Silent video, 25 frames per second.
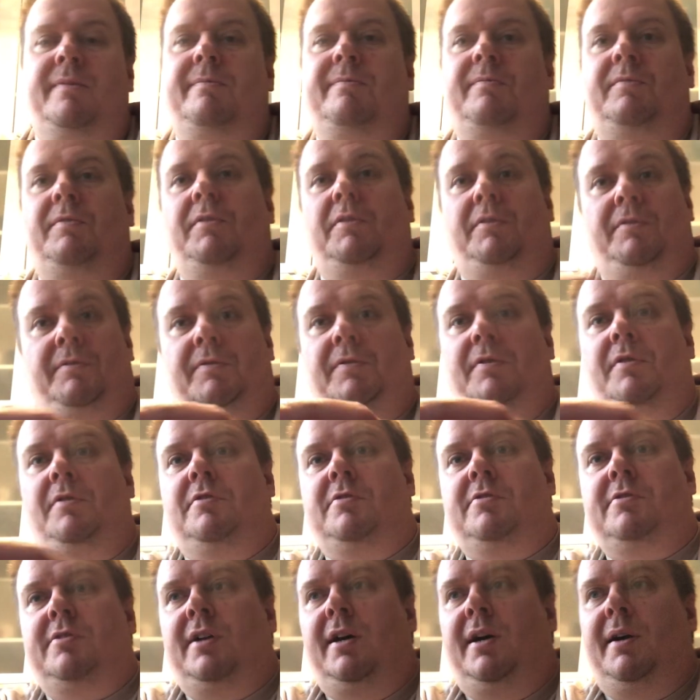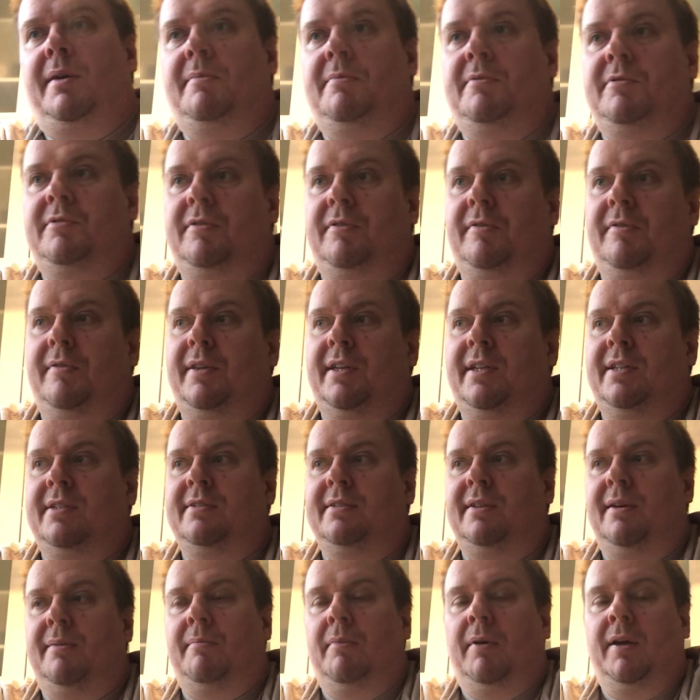for the first time, so there's
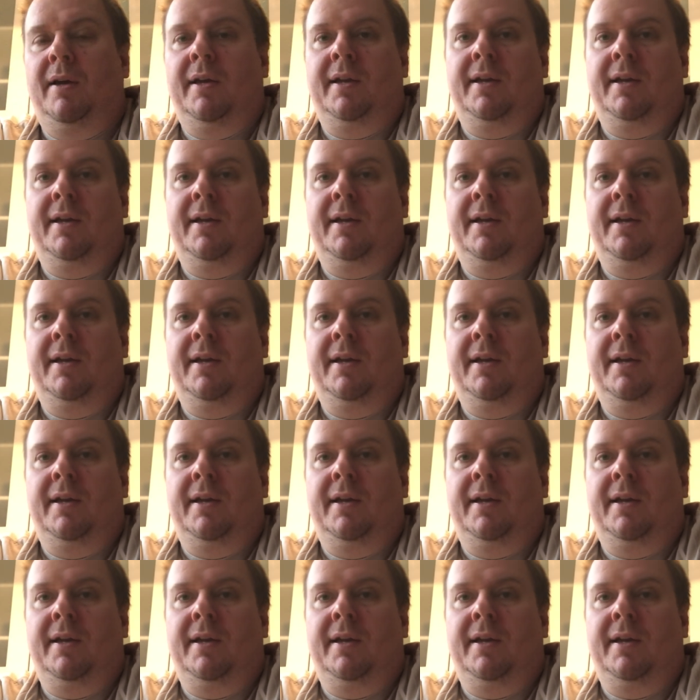some